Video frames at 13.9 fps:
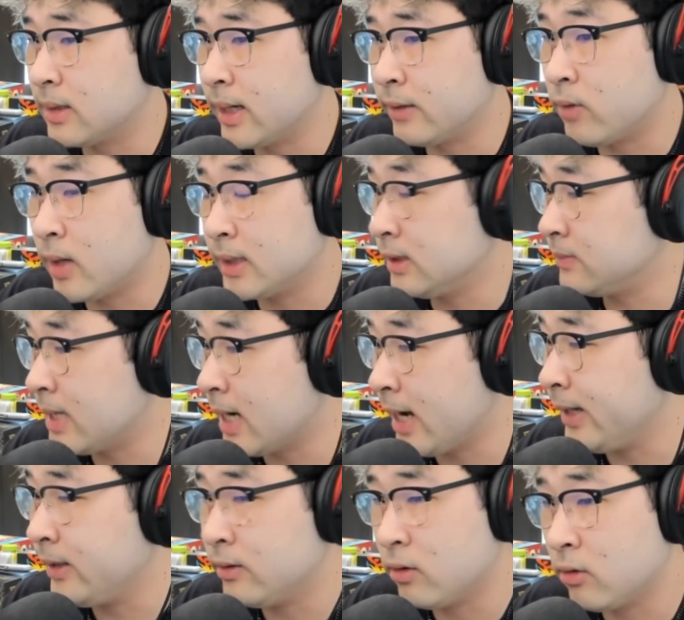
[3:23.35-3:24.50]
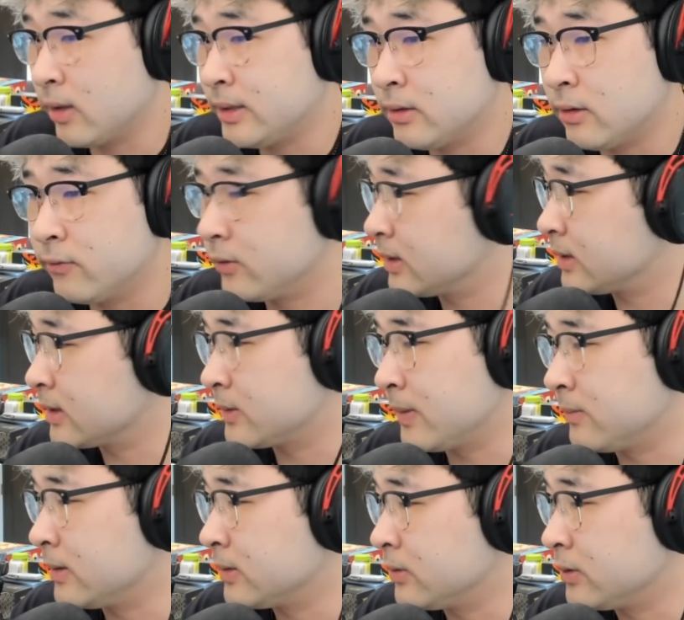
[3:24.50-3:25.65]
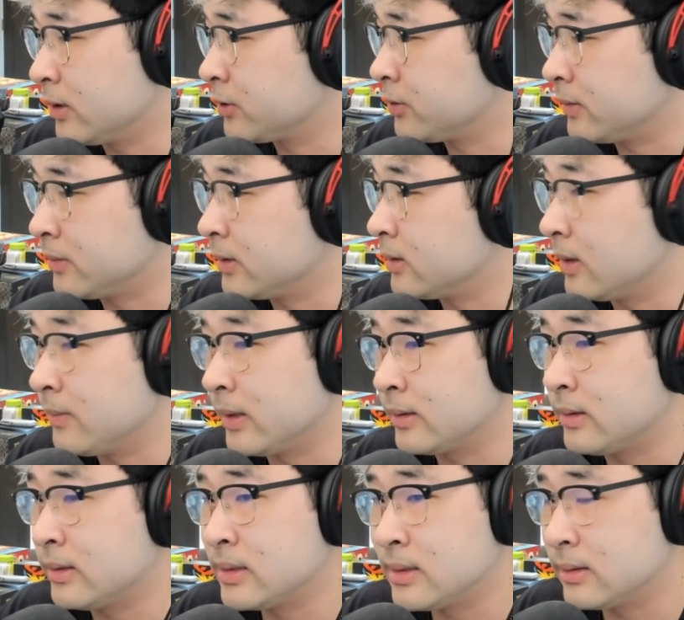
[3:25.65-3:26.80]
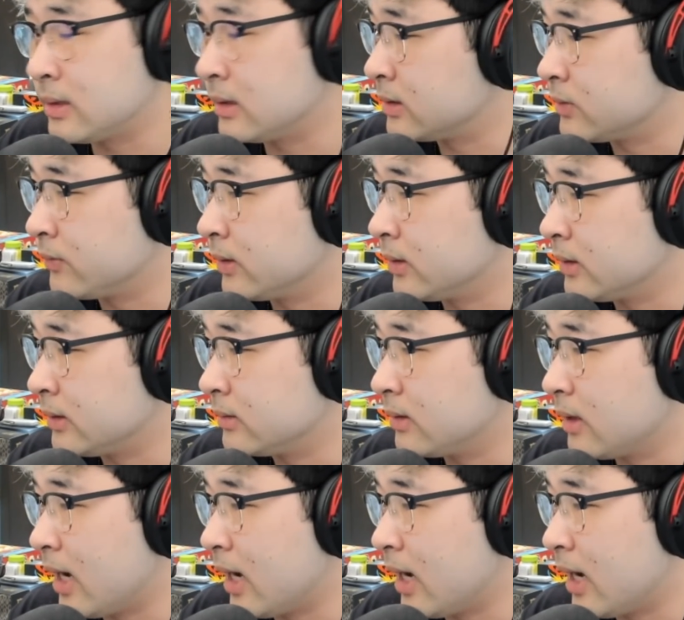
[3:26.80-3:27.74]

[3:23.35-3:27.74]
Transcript: I watch him die or I go for this experimental drug treatment. I'm like, there's really,